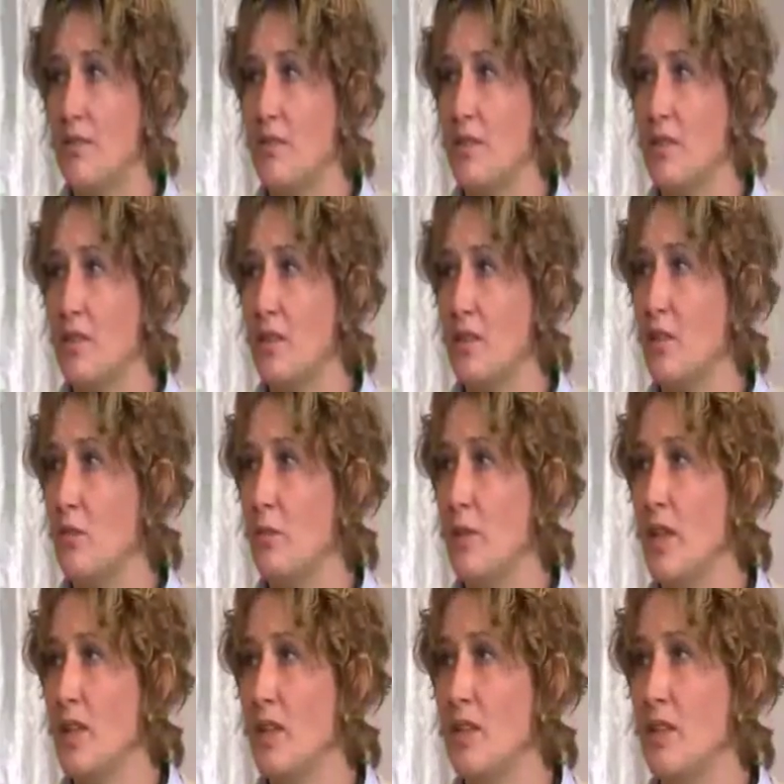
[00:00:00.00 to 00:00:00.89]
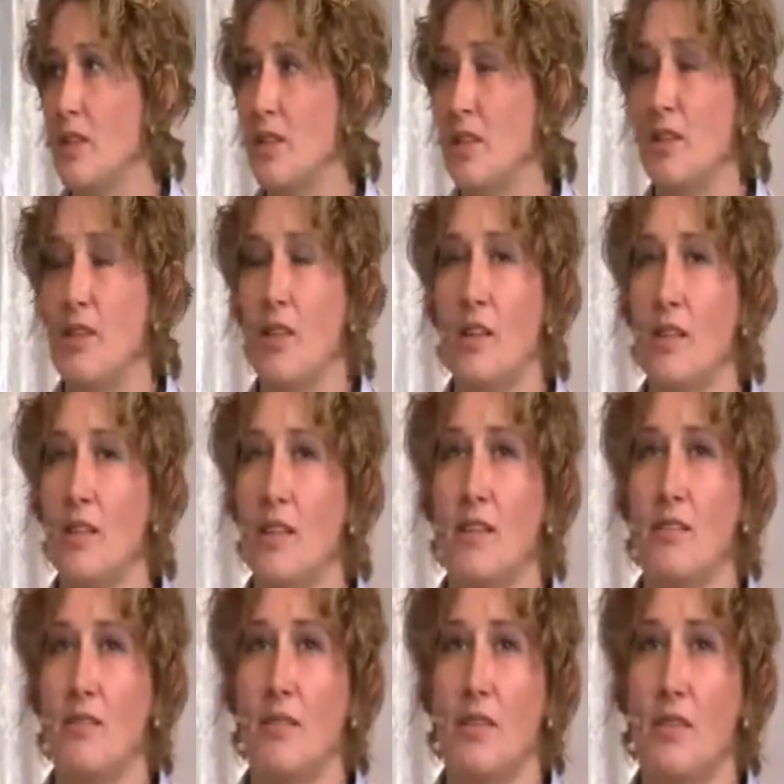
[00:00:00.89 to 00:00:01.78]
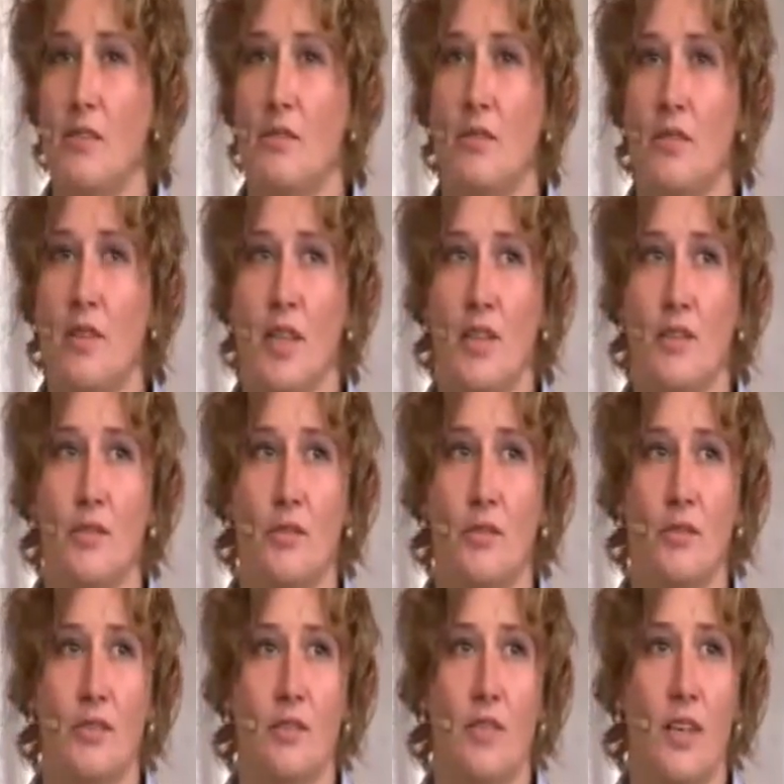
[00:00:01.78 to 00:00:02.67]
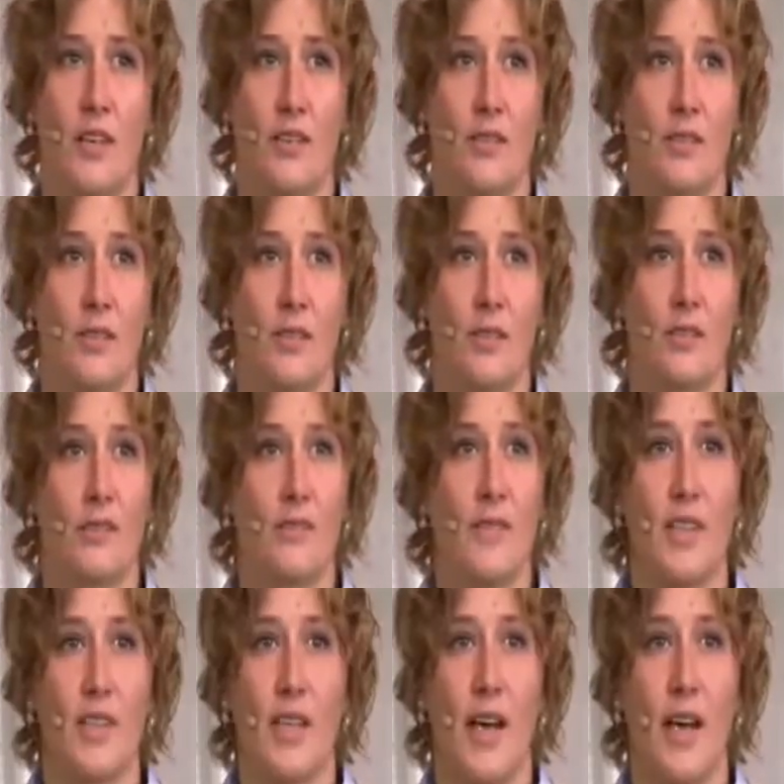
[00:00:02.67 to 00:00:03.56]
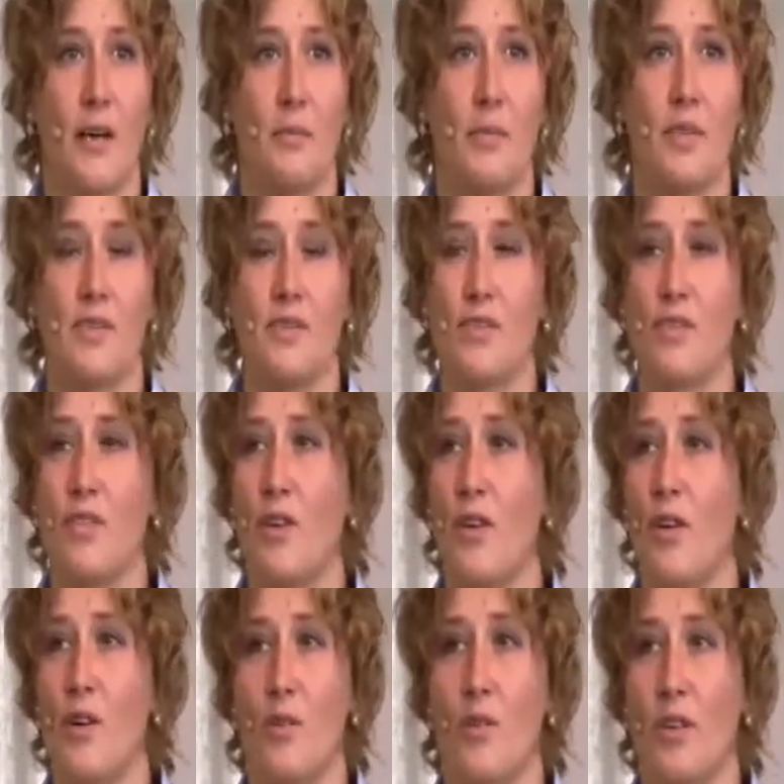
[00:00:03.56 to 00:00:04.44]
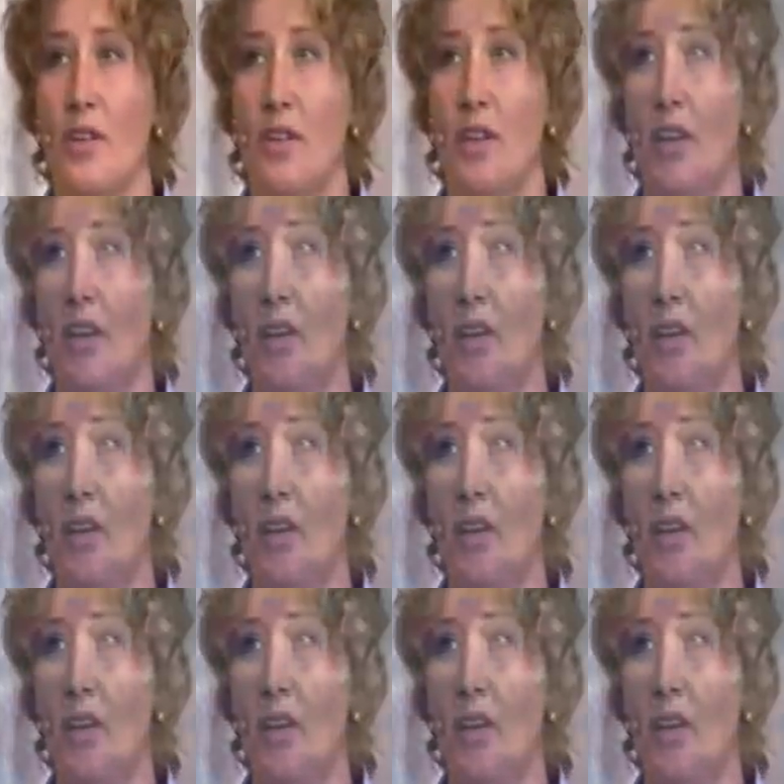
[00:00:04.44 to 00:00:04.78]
have humanity not lived through natural disaster? It happens all the